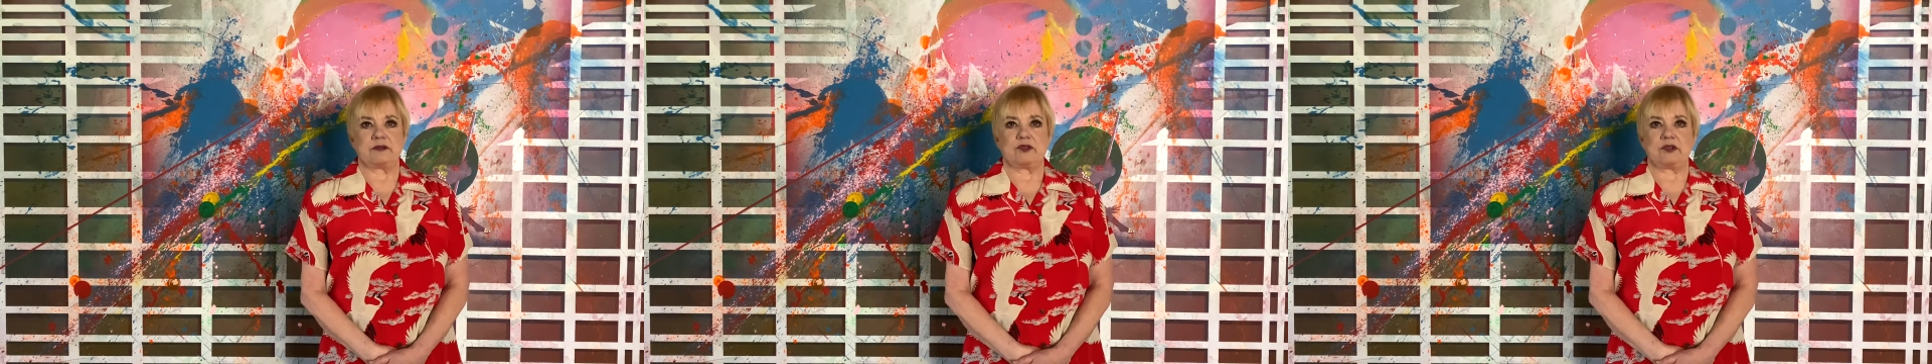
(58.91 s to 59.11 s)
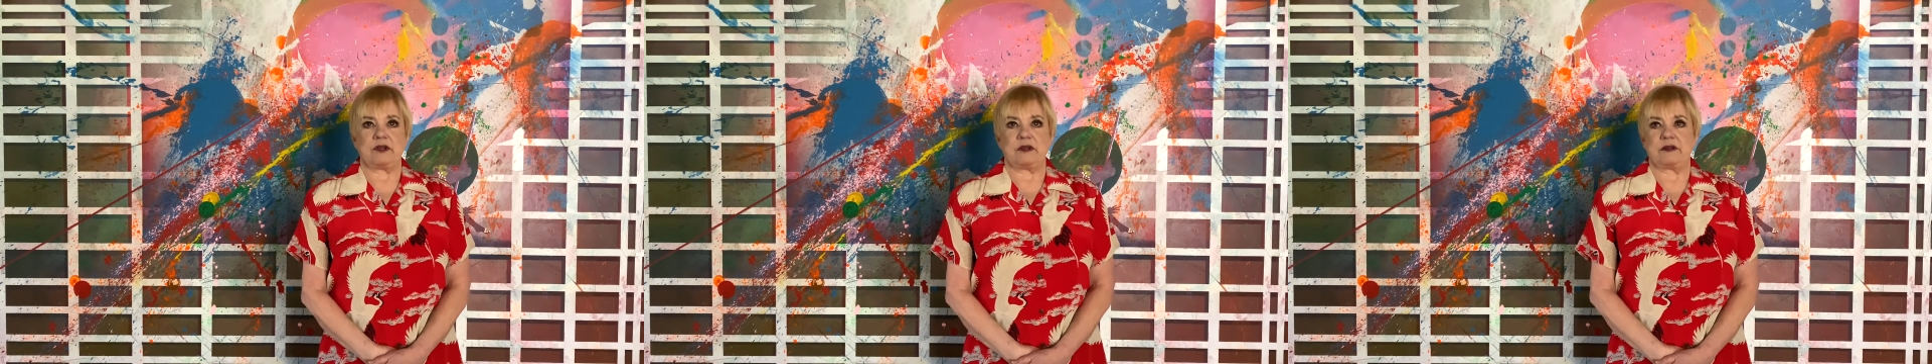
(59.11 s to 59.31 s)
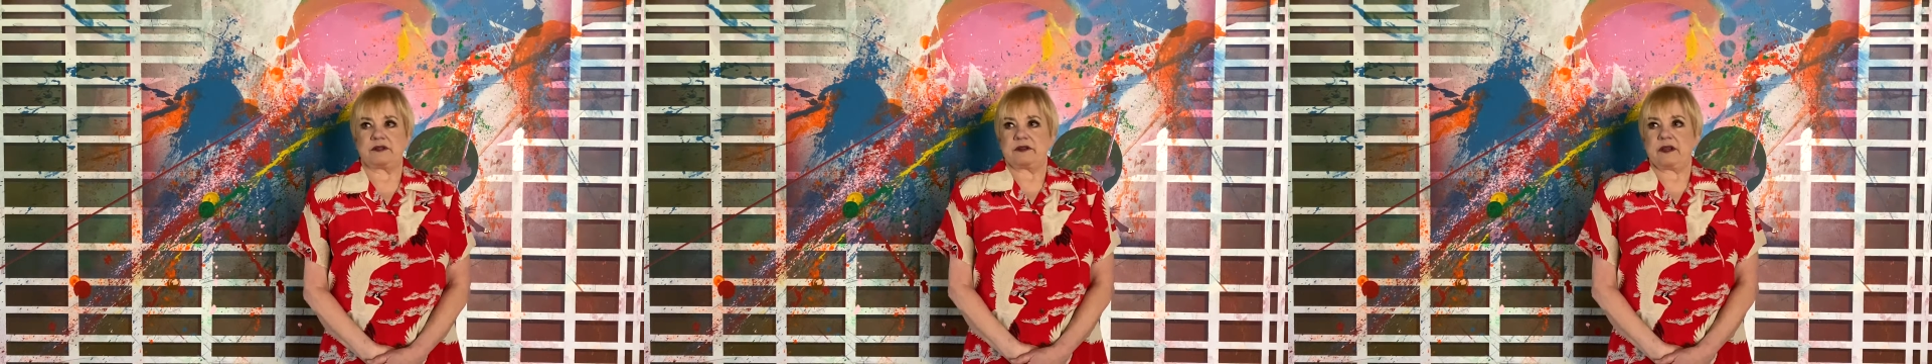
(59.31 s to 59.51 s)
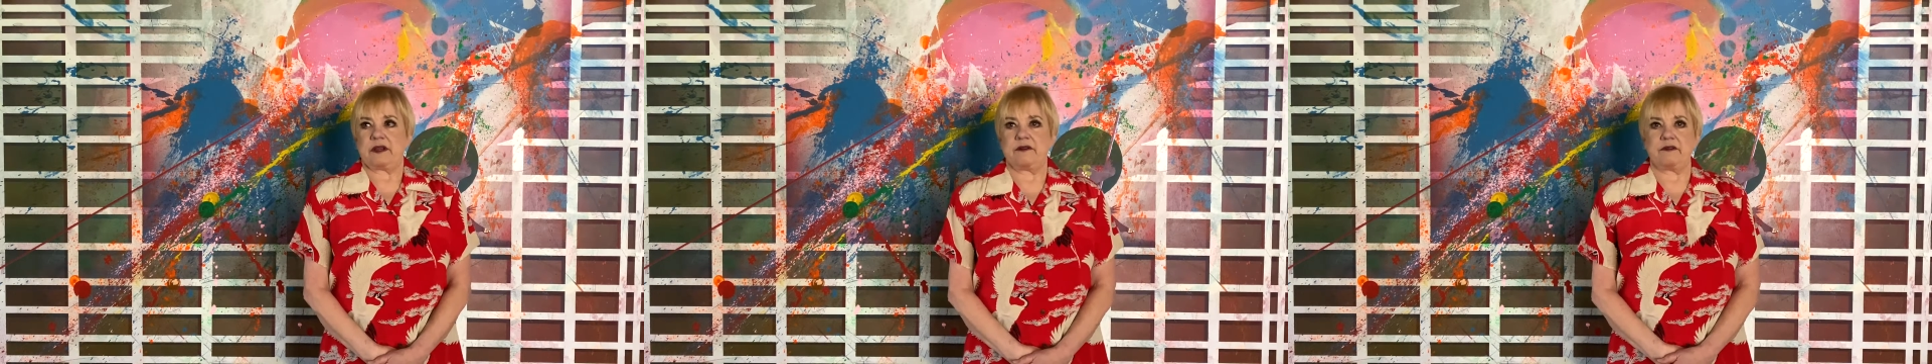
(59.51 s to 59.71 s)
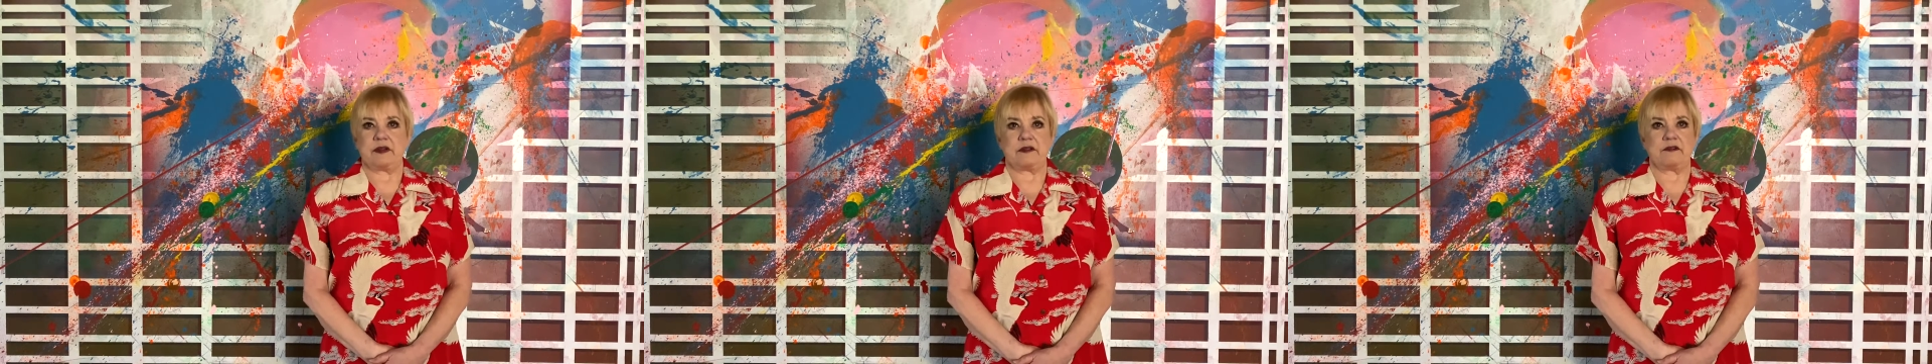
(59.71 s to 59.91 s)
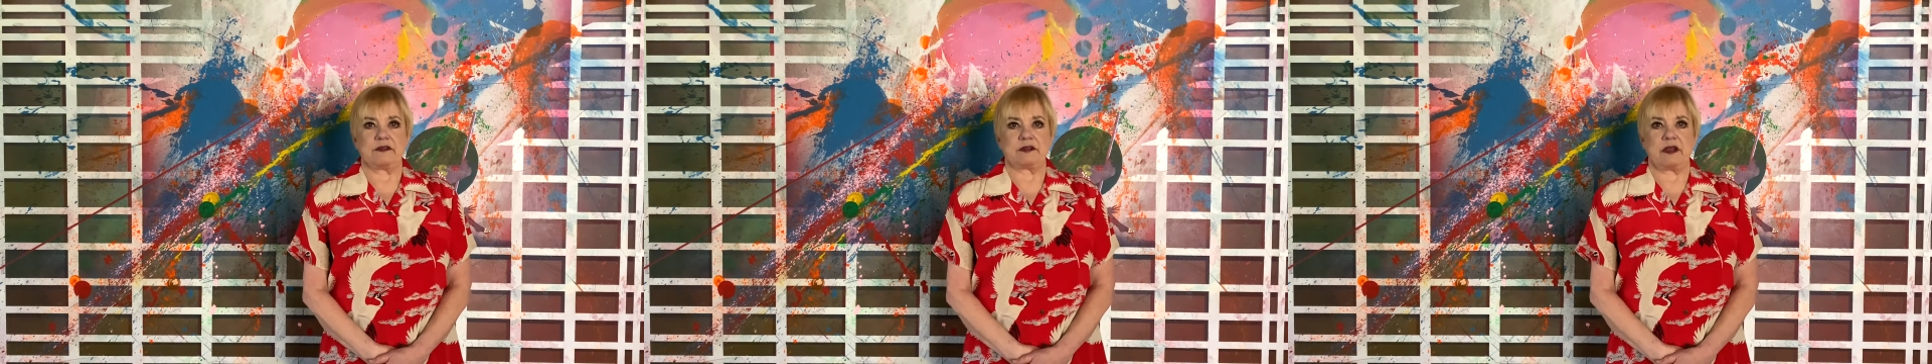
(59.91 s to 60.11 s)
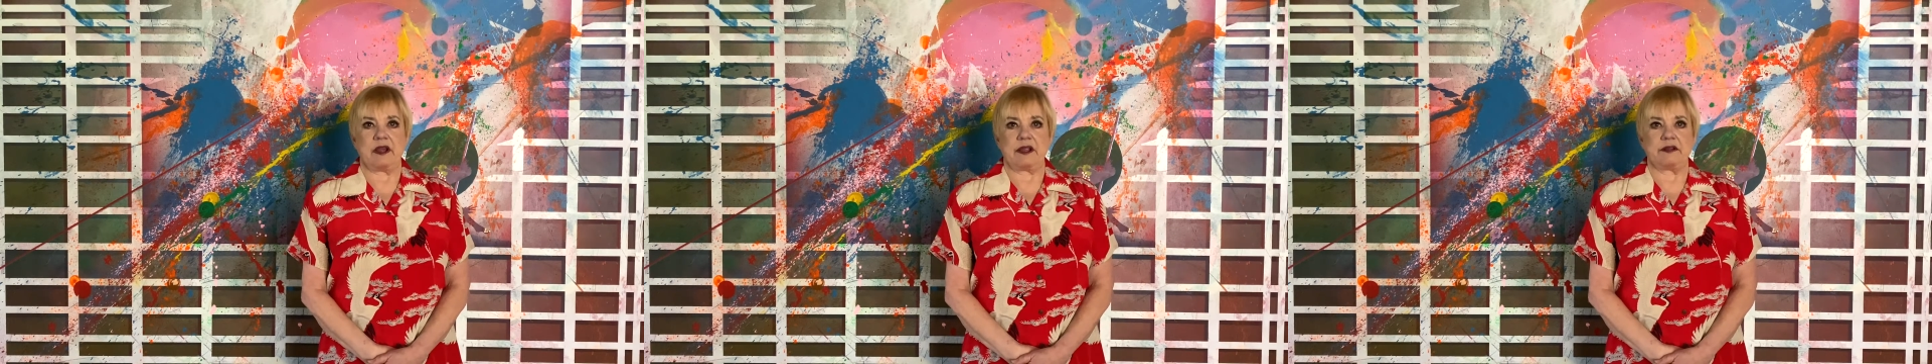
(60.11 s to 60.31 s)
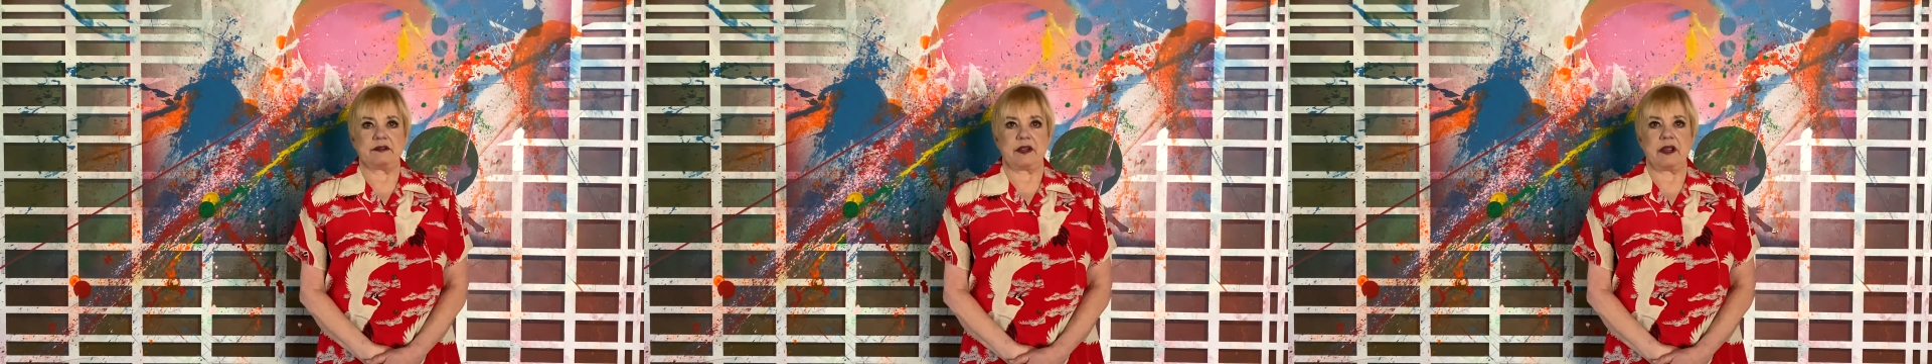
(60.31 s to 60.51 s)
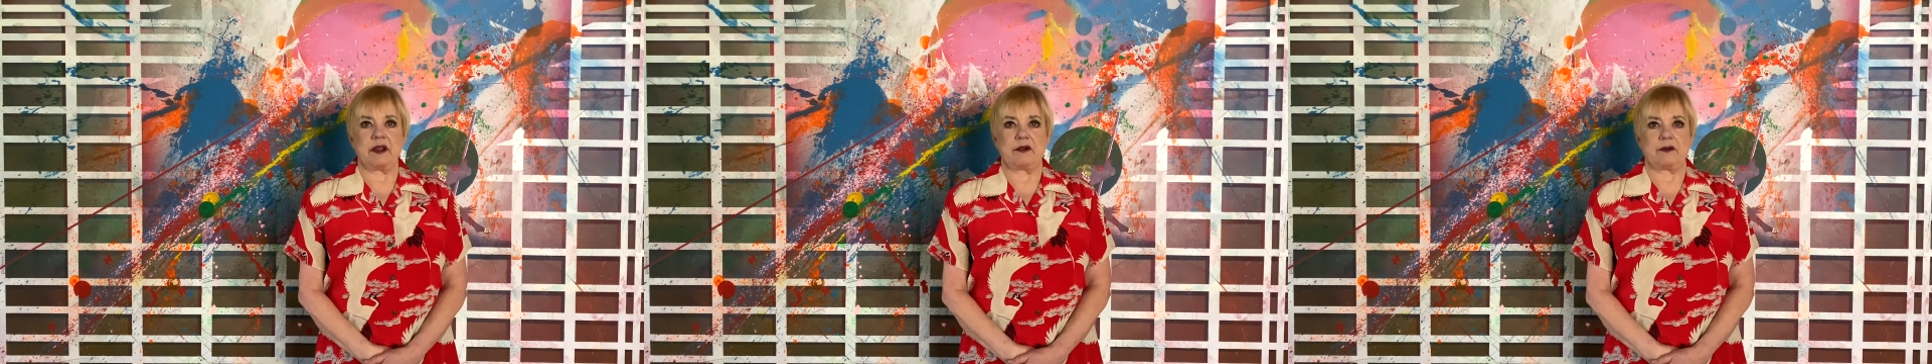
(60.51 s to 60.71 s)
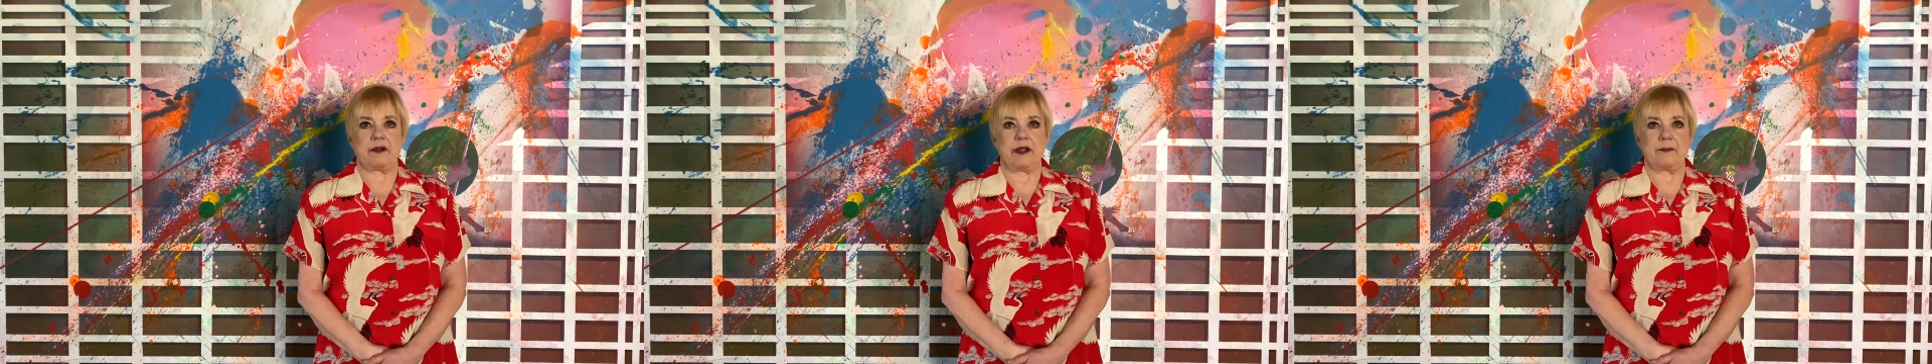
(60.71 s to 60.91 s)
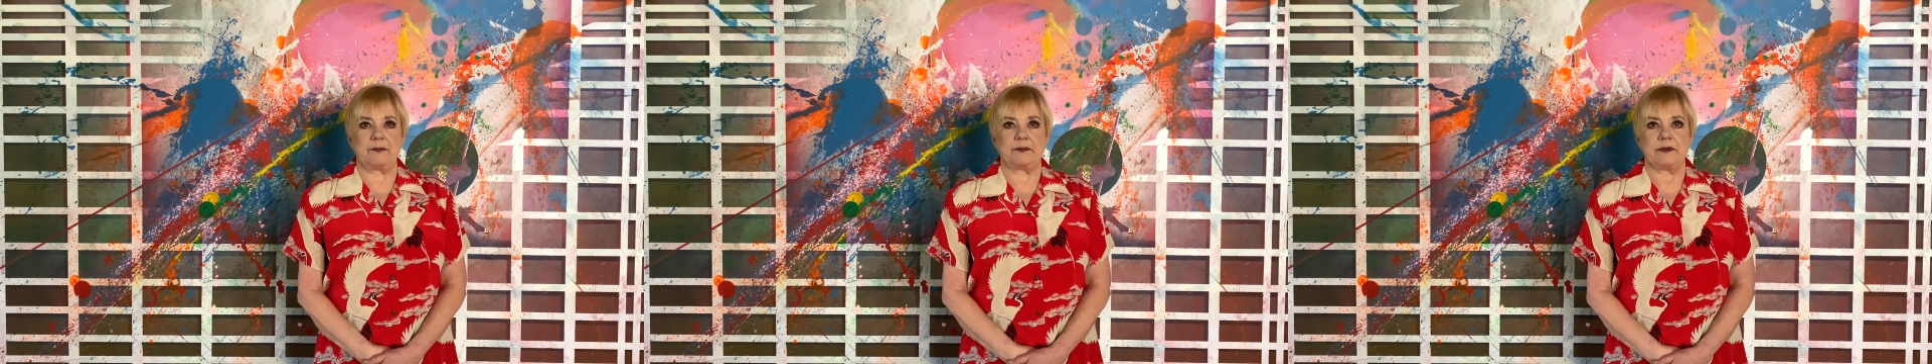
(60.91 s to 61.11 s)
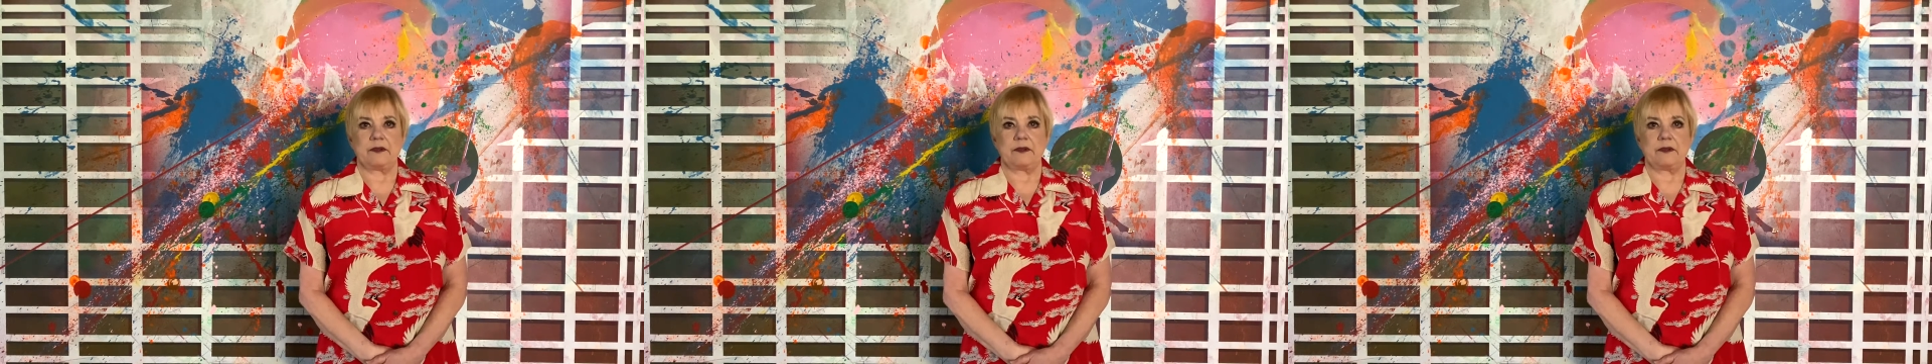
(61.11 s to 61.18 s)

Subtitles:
She doesn't have any of this high-tech crap.